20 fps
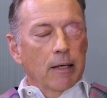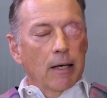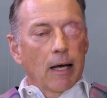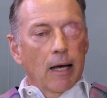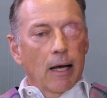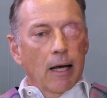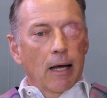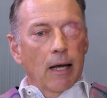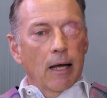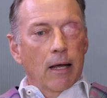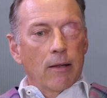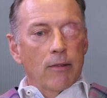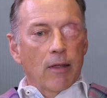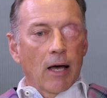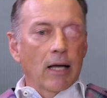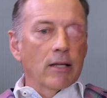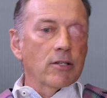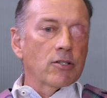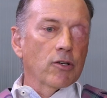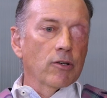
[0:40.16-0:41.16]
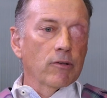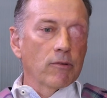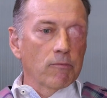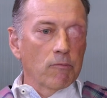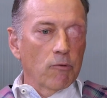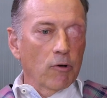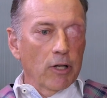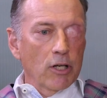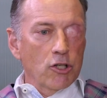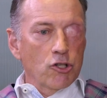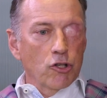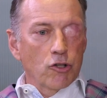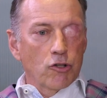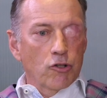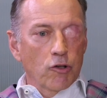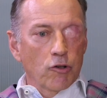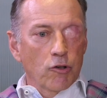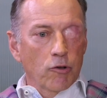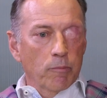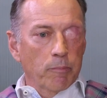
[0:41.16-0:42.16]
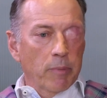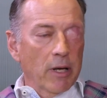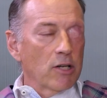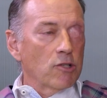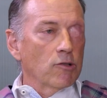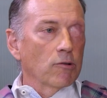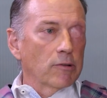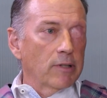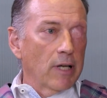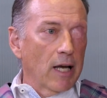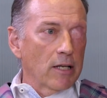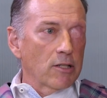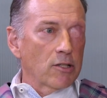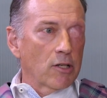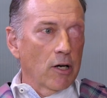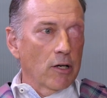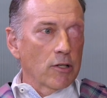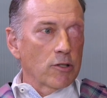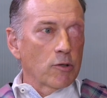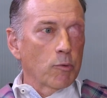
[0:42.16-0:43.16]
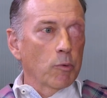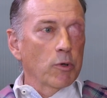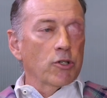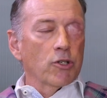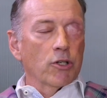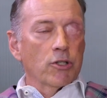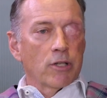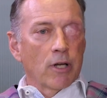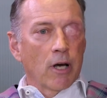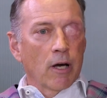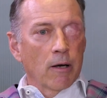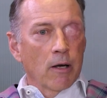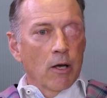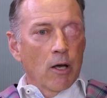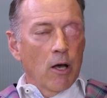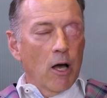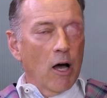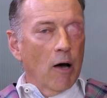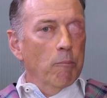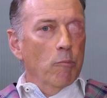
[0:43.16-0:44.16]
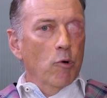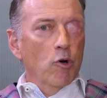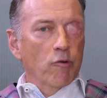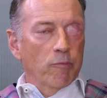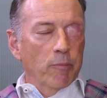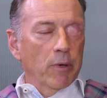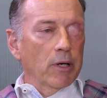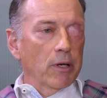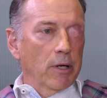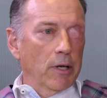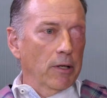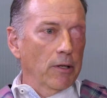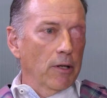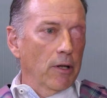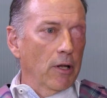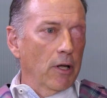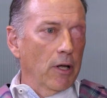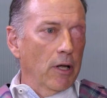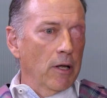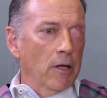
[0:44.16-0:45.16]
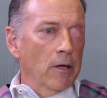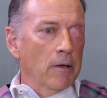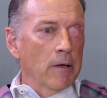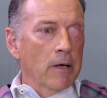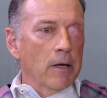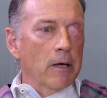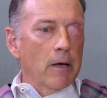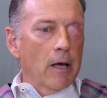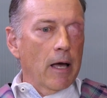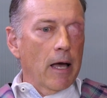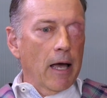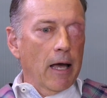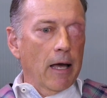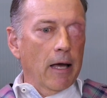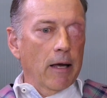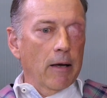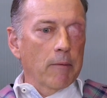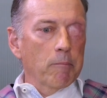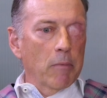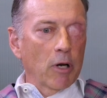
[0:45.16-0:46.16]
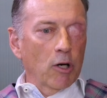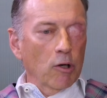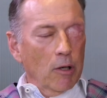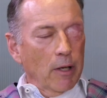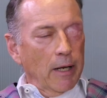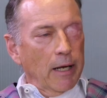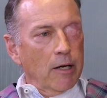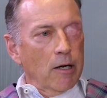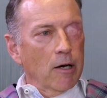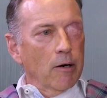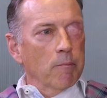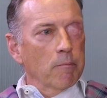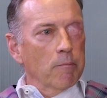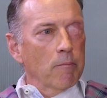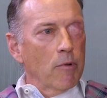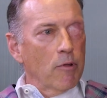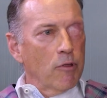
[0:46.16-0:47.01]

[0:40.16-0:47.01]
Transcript: Uh, that's in relation to personal tax cuts, which is a, a movement in the uh, middle income